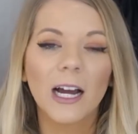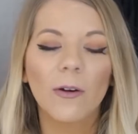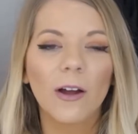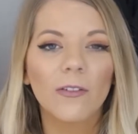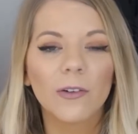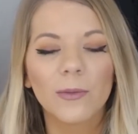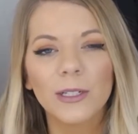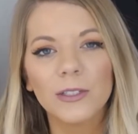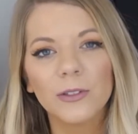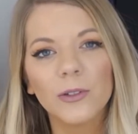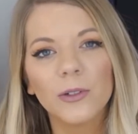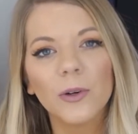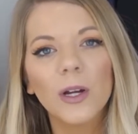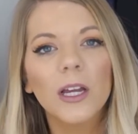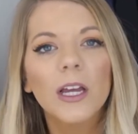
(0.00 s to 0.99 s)
However, we
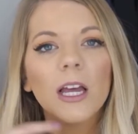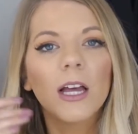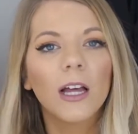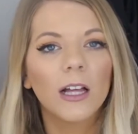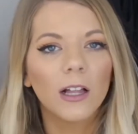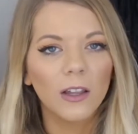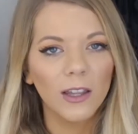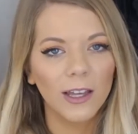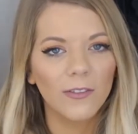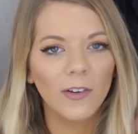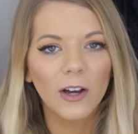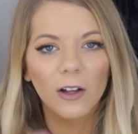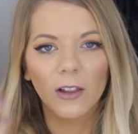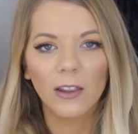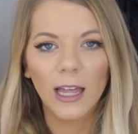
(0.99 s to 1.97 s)
do live
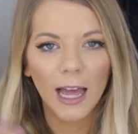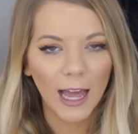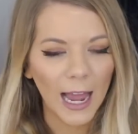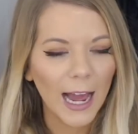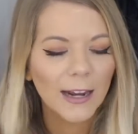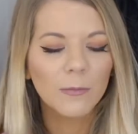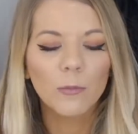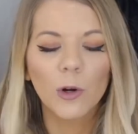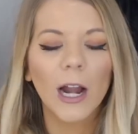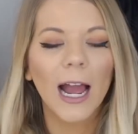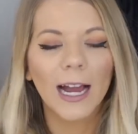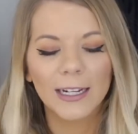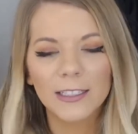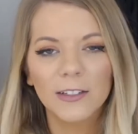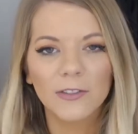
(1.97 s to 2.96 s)
a more
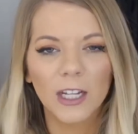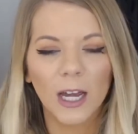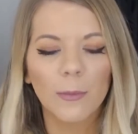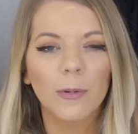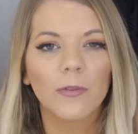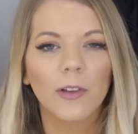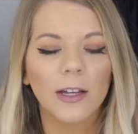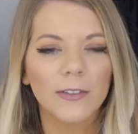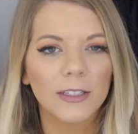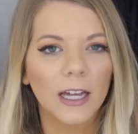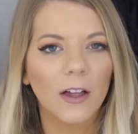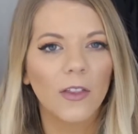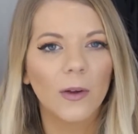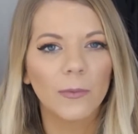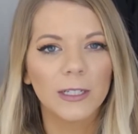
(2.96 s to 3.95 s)
active type of
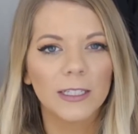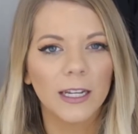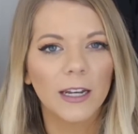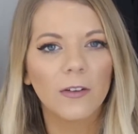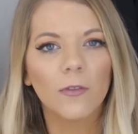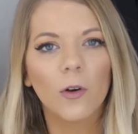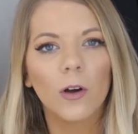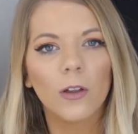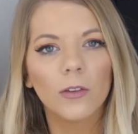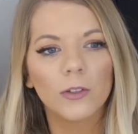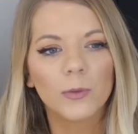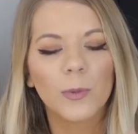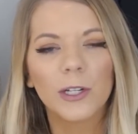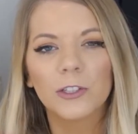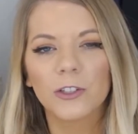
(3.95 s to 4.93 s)
lifestyle than we did of all
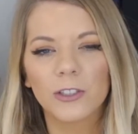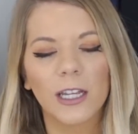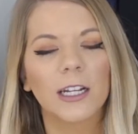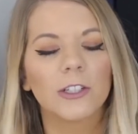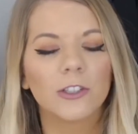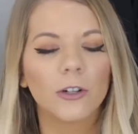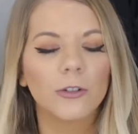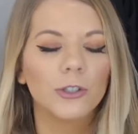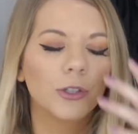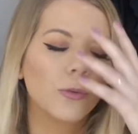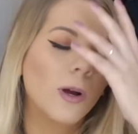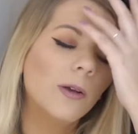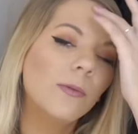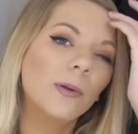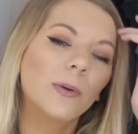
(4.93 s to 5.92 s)
those pictures that I showed you
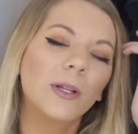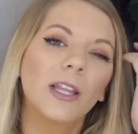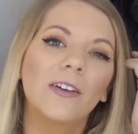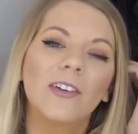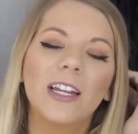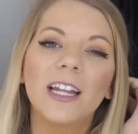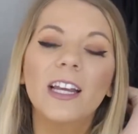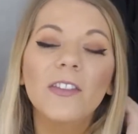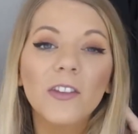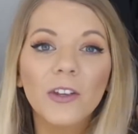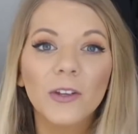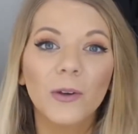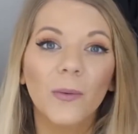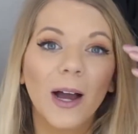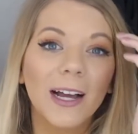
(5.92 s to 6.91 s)
when we were living in the
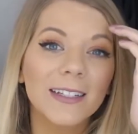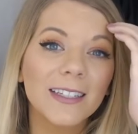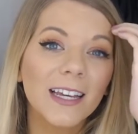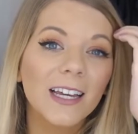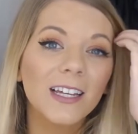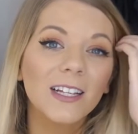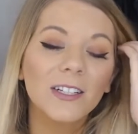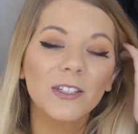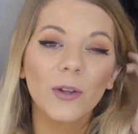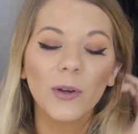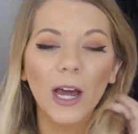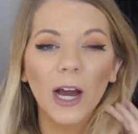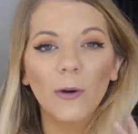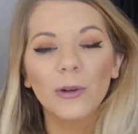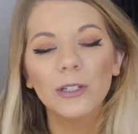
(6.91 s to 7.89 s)
US. So
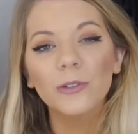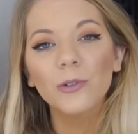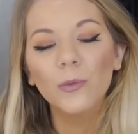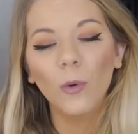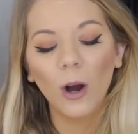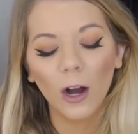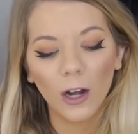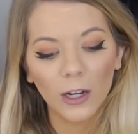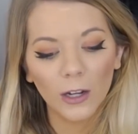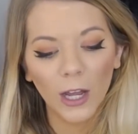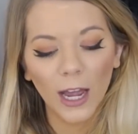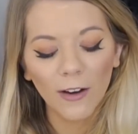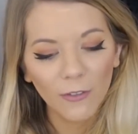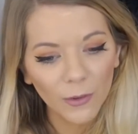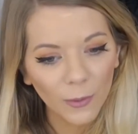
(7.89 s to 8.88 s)
now we do walk
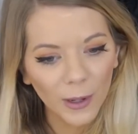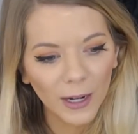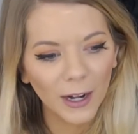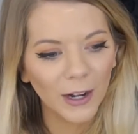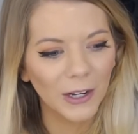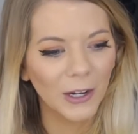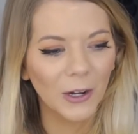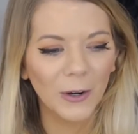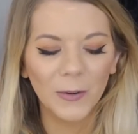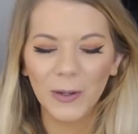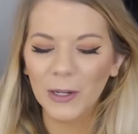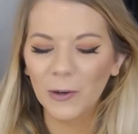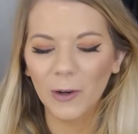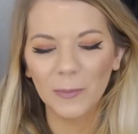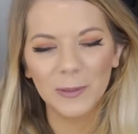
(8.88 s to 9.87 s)
everywhere, you know,
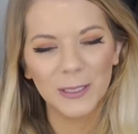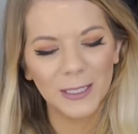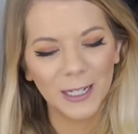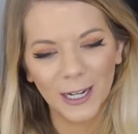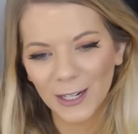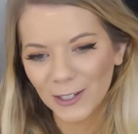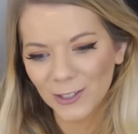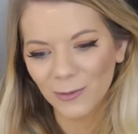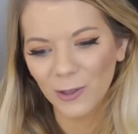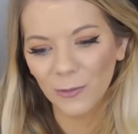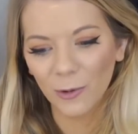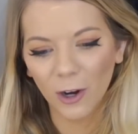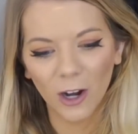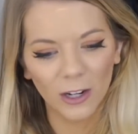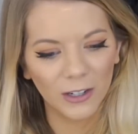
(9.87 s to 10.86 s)
we go upstairs, we
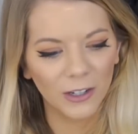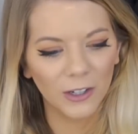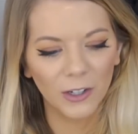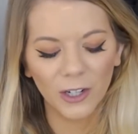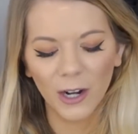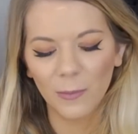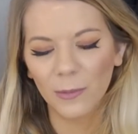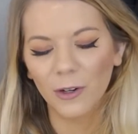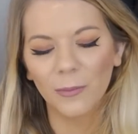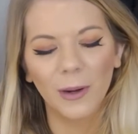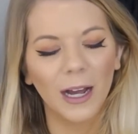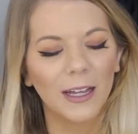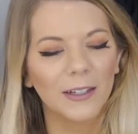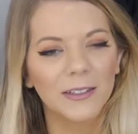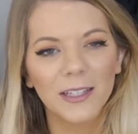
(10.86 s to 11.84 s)
walk a good number of
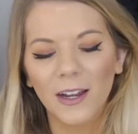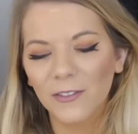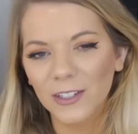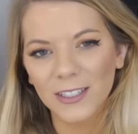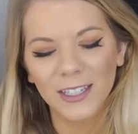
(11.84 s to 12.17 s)
miles every